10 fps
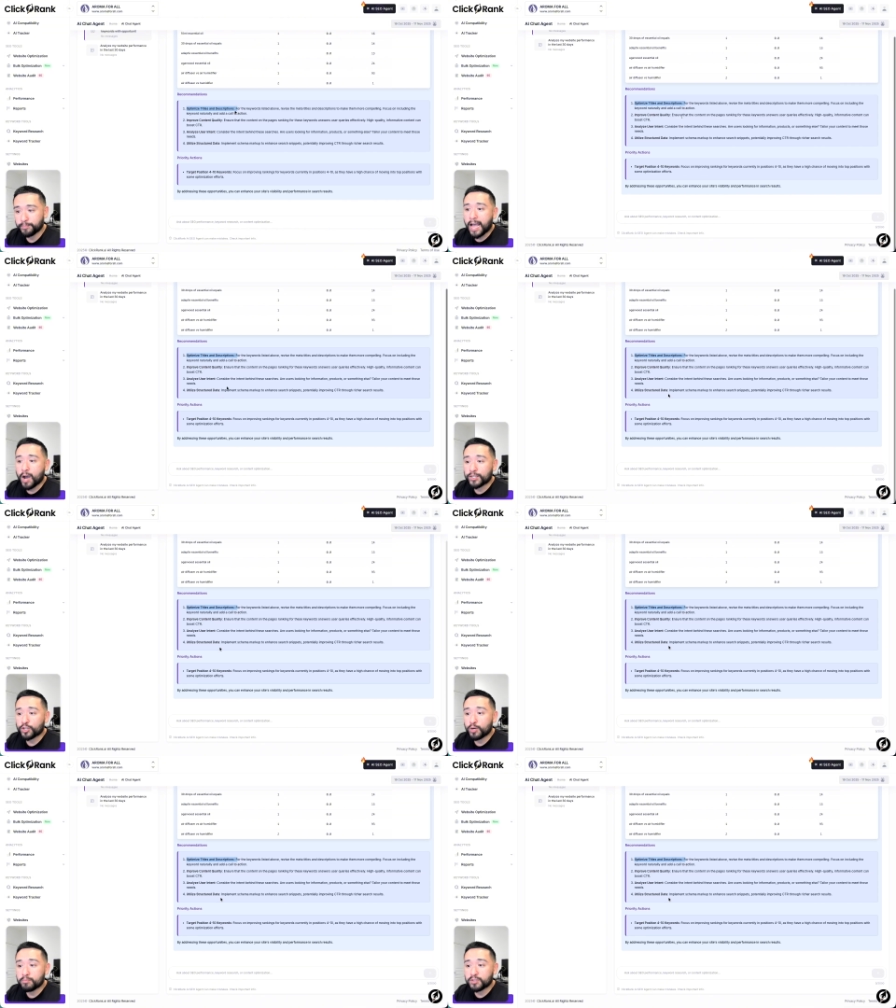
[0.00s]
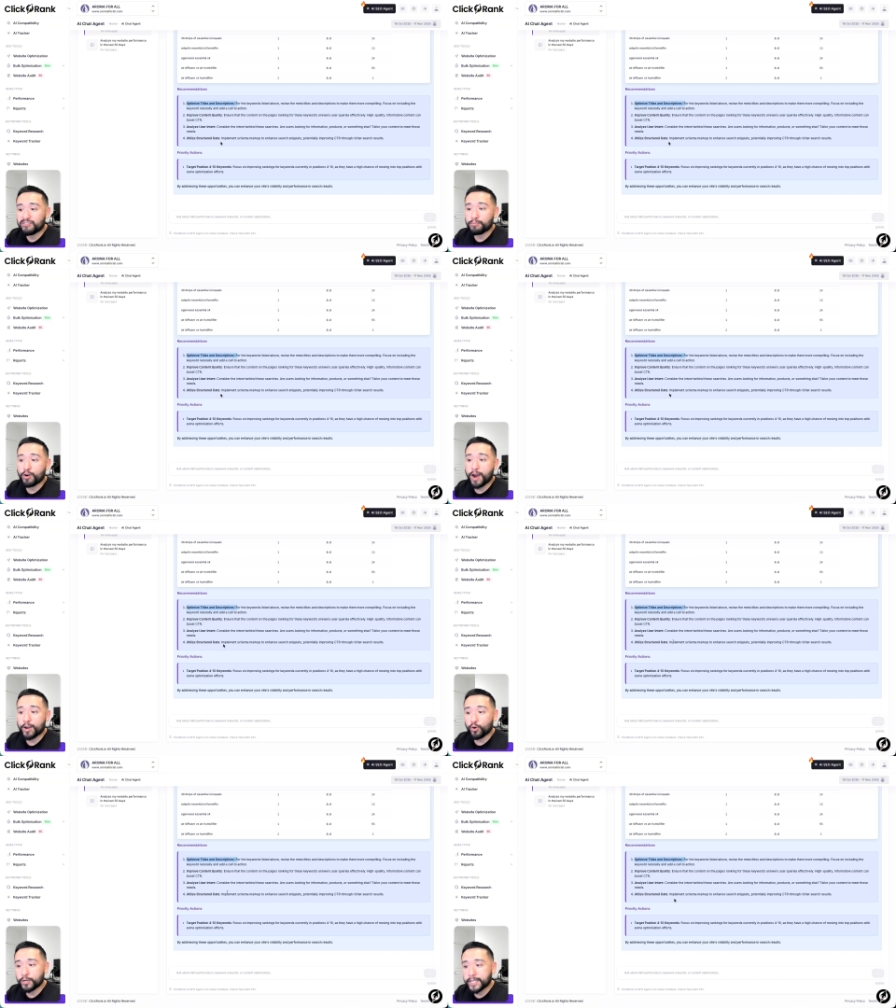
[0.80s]
Now, in terms of
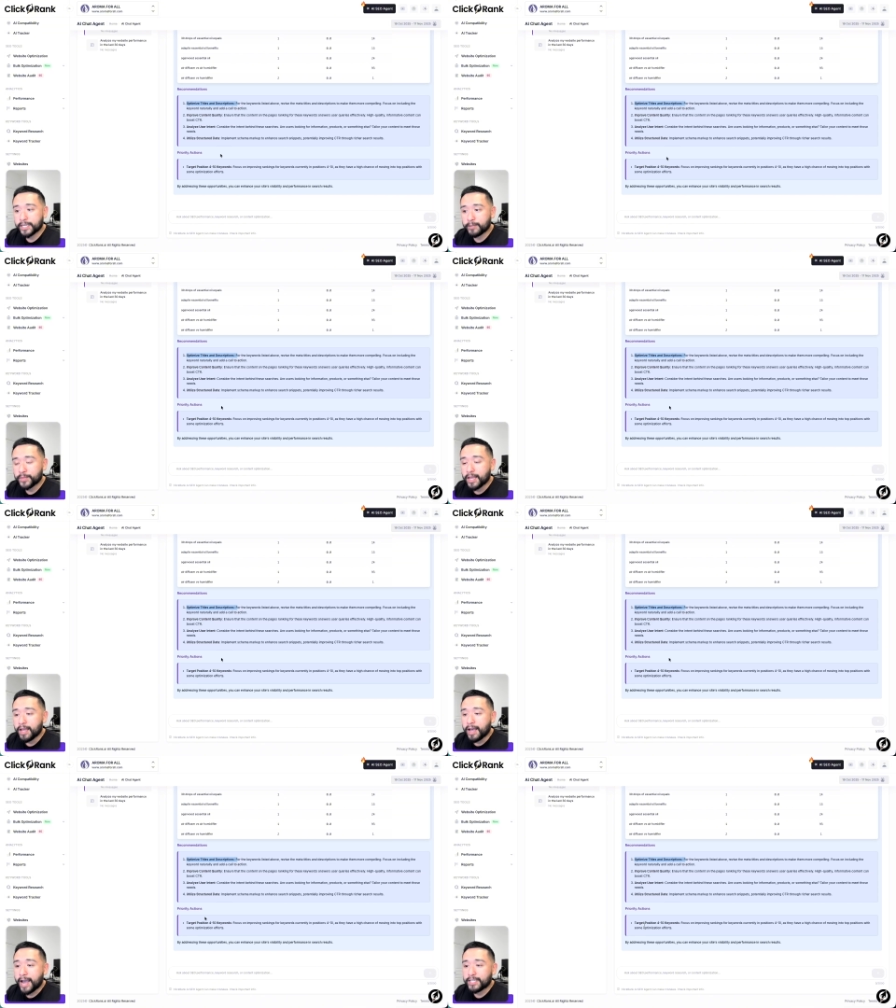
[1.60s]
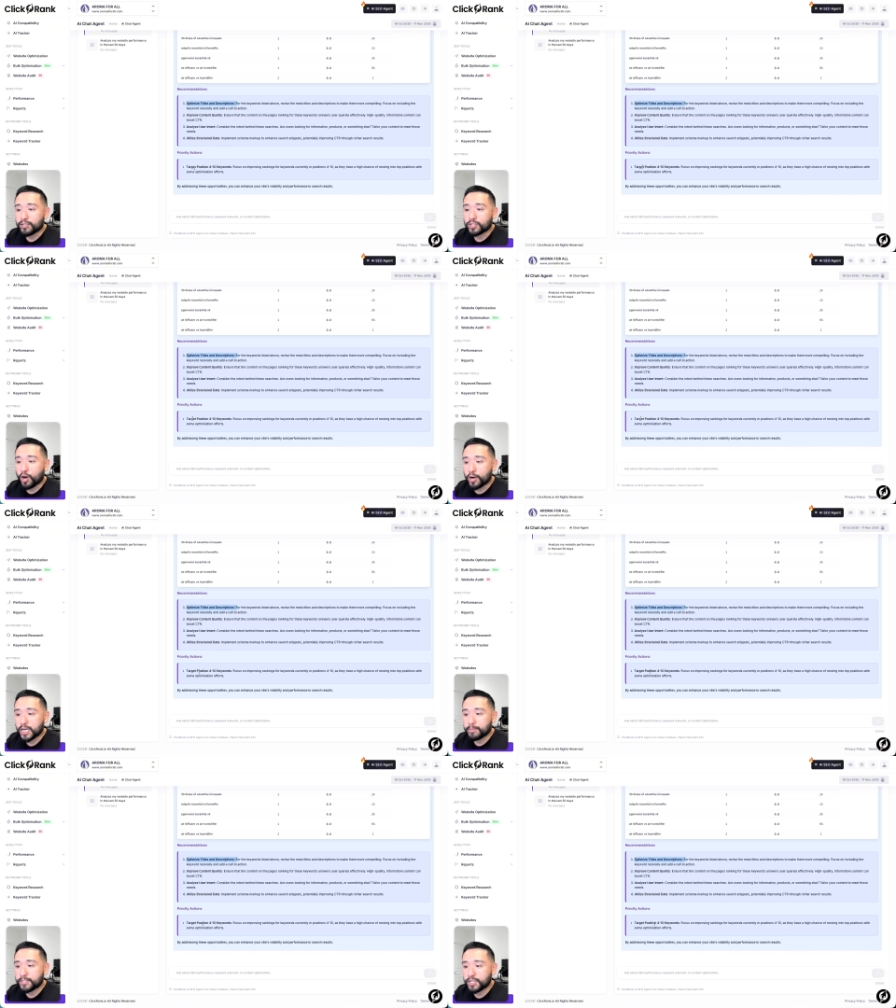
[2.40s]
priority, I need to
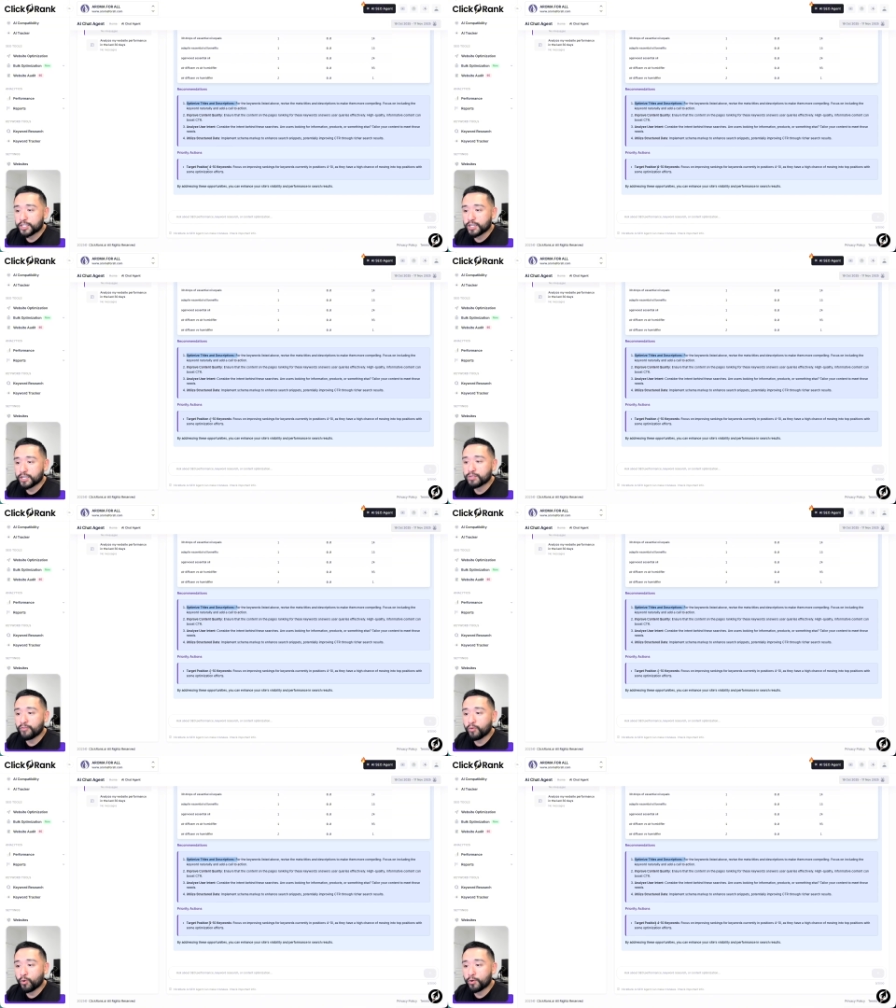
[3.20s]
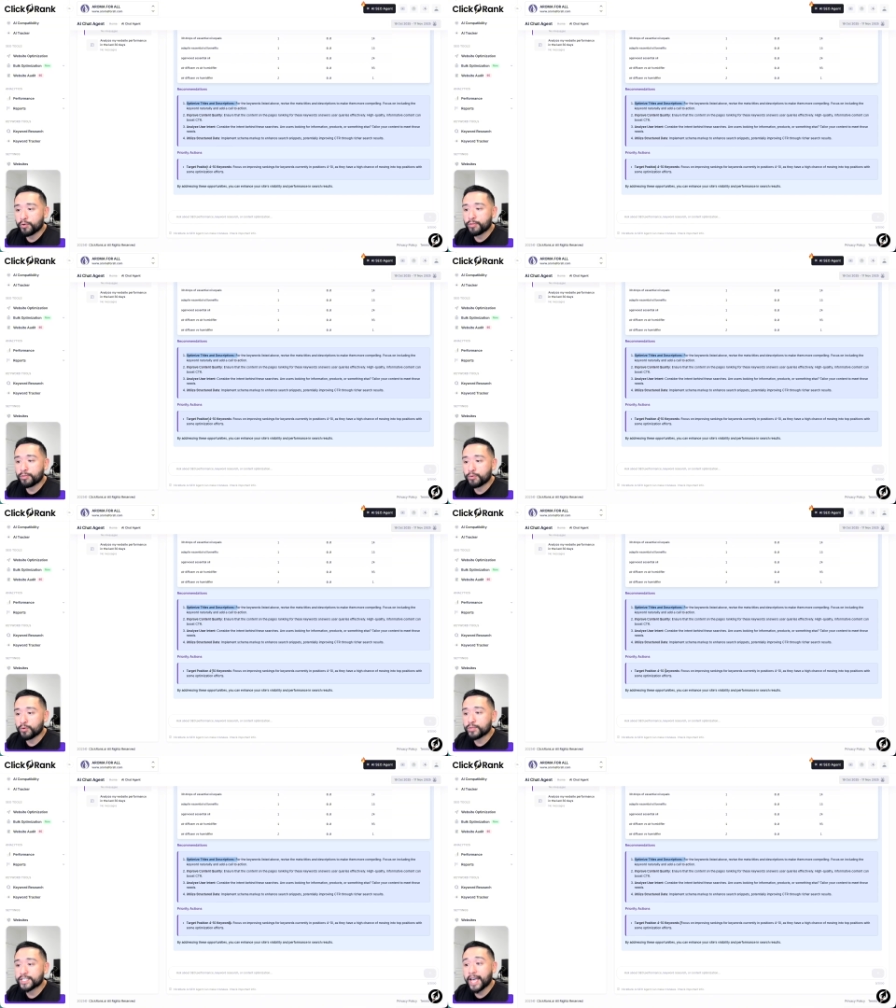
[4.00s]
target positions four
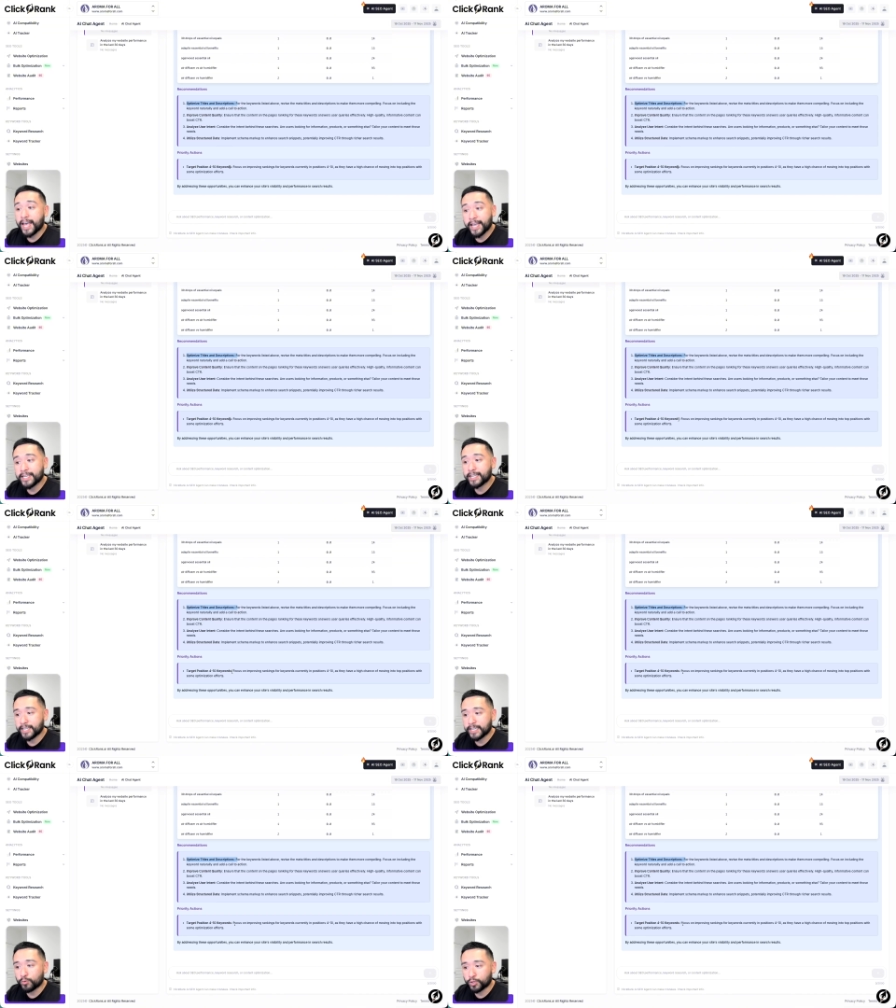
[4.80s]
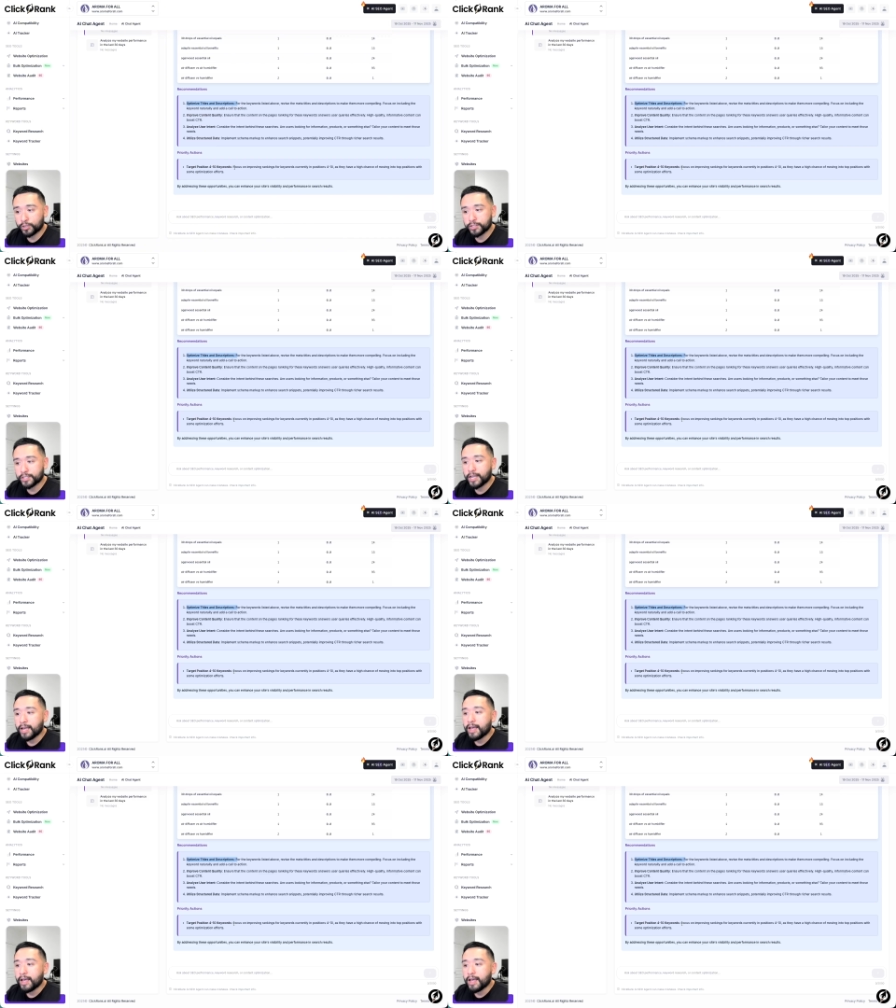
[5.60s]
through 10 keywords.